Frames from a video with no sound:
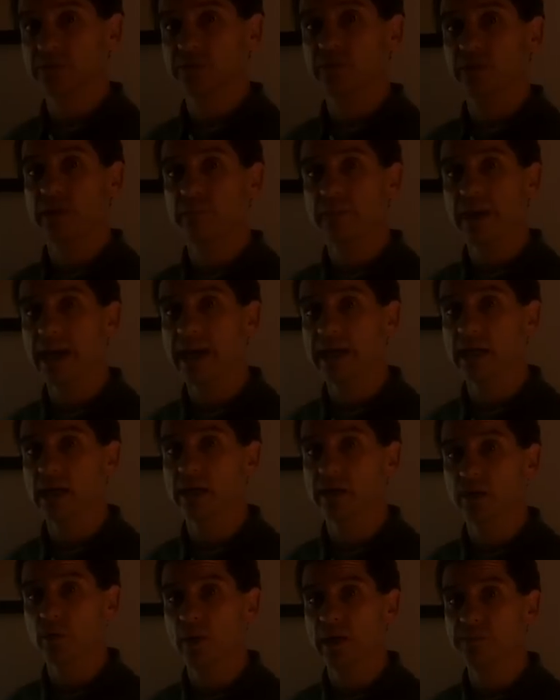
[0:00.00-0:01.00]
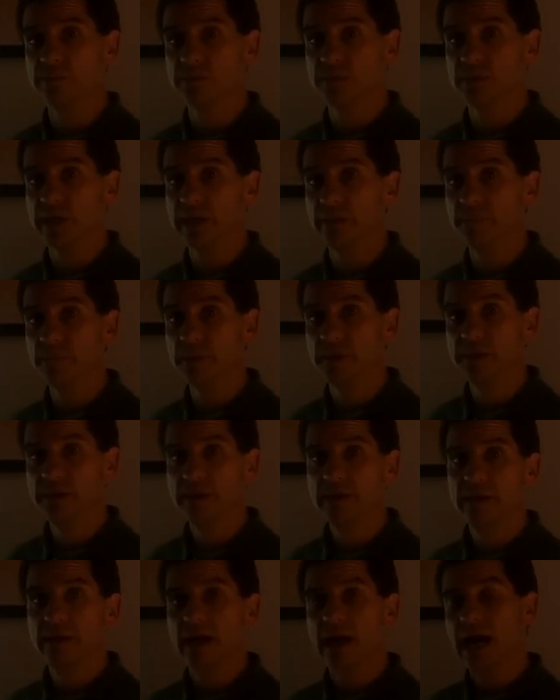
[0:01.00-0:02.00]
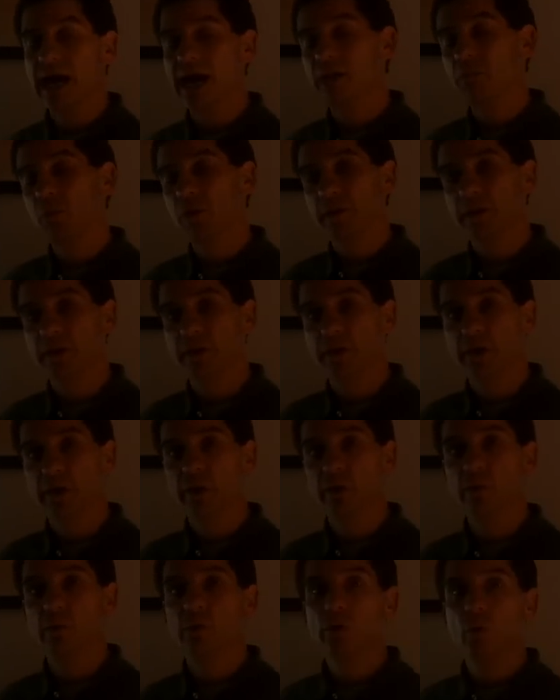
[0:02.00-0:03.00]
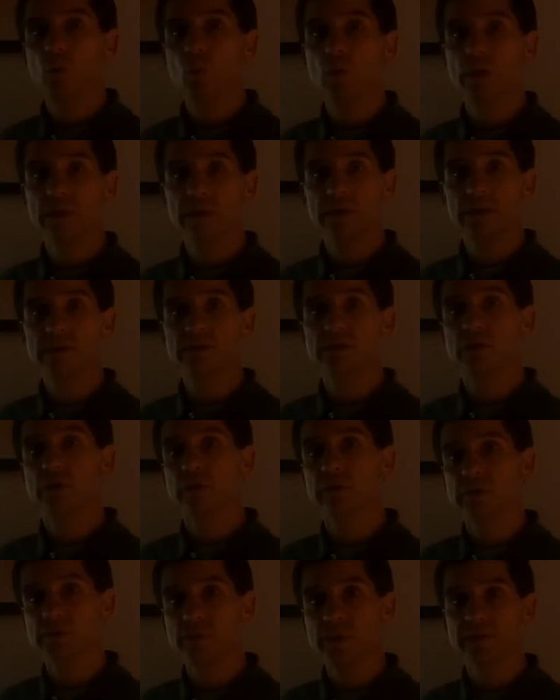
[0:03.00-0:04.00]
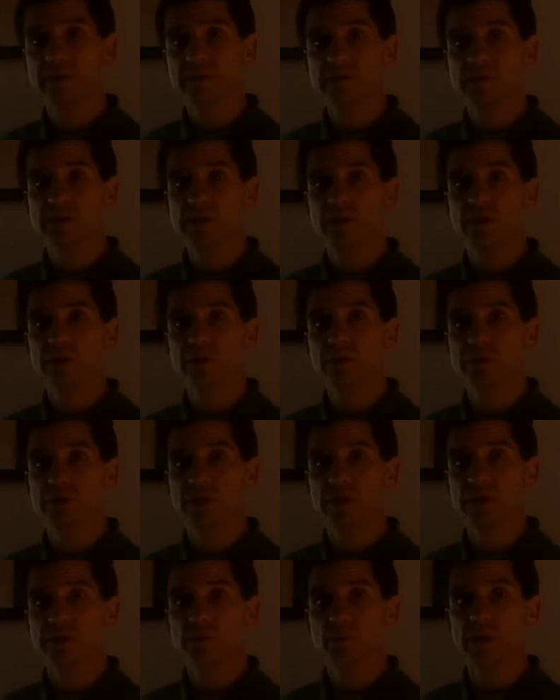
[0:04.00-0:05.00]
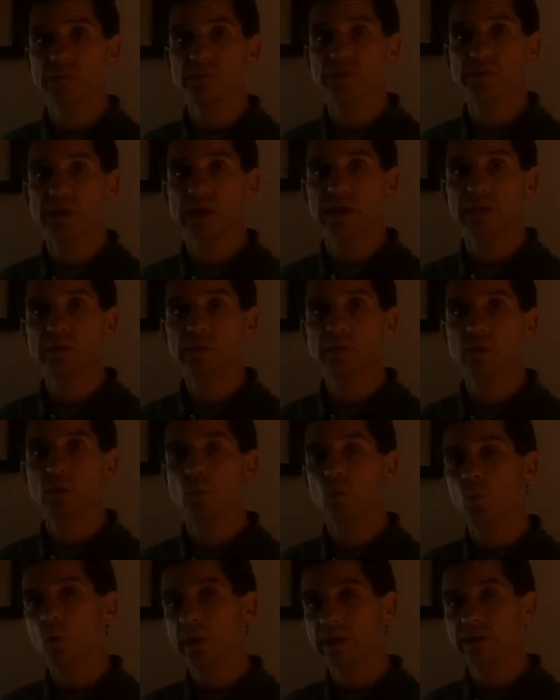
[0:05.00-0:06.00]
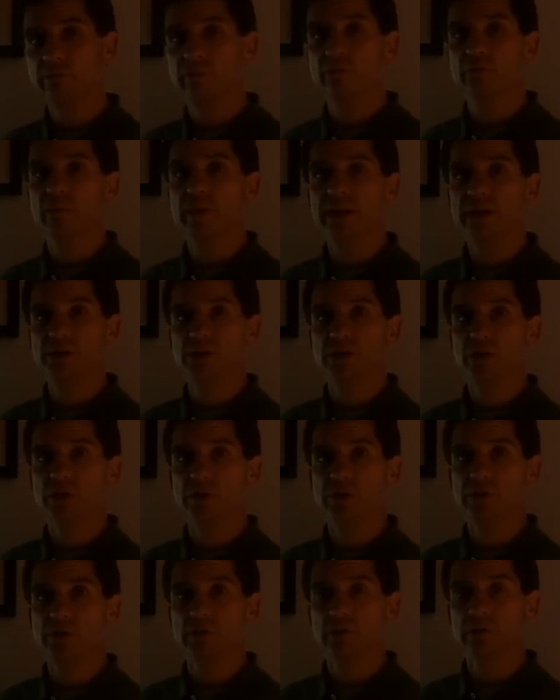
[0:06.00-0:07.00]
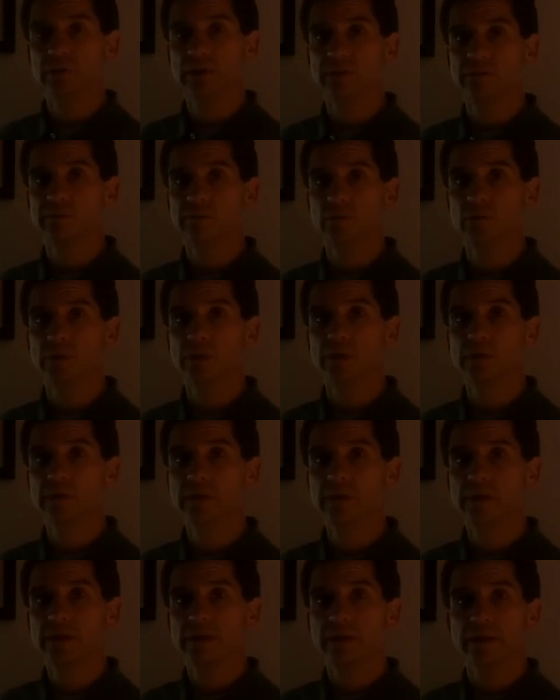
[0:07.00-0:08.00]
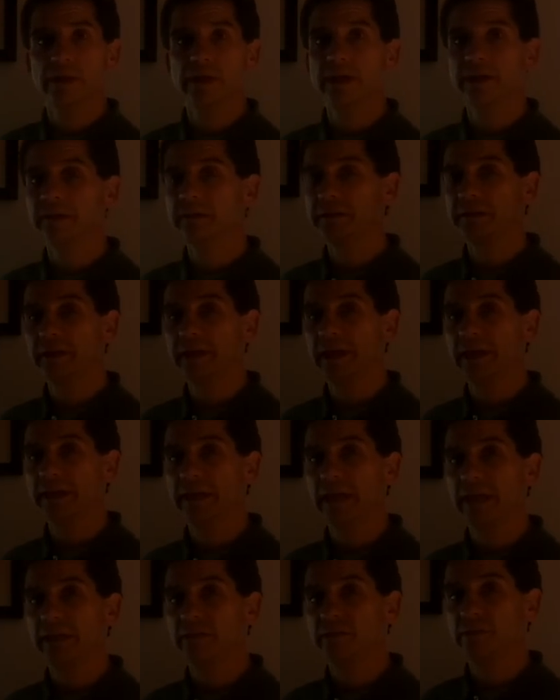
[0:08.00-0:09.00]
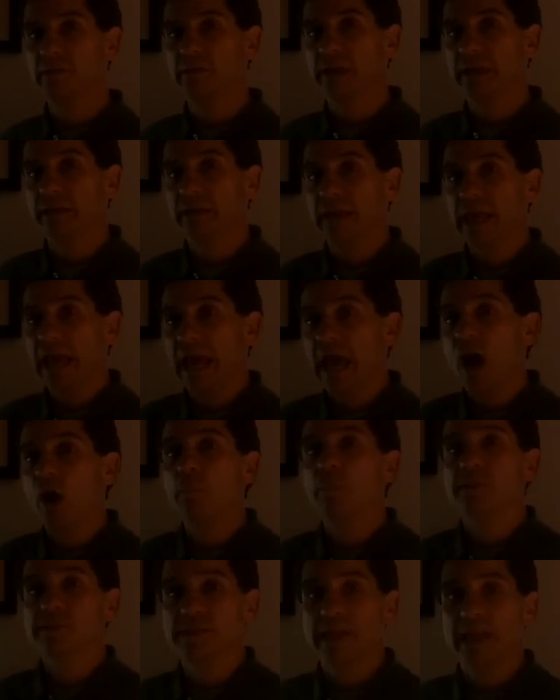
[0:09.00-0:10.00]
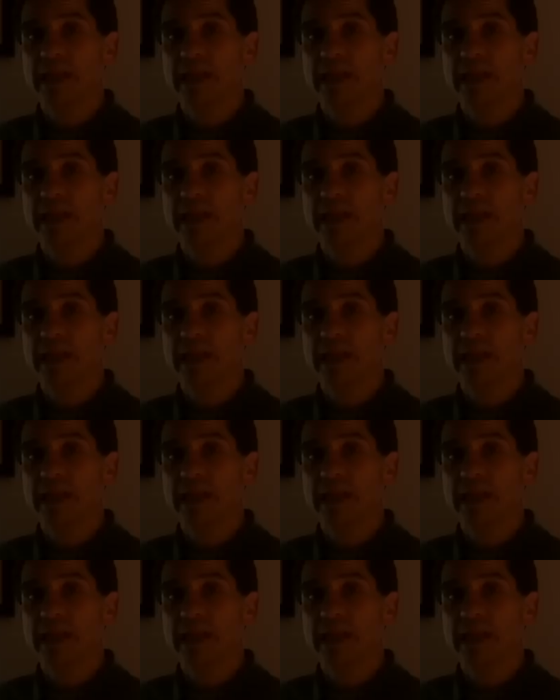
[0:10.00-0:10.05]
give us feedback on our website. I want to know what it is you expect to see on your city's website. What information are you looking for? And help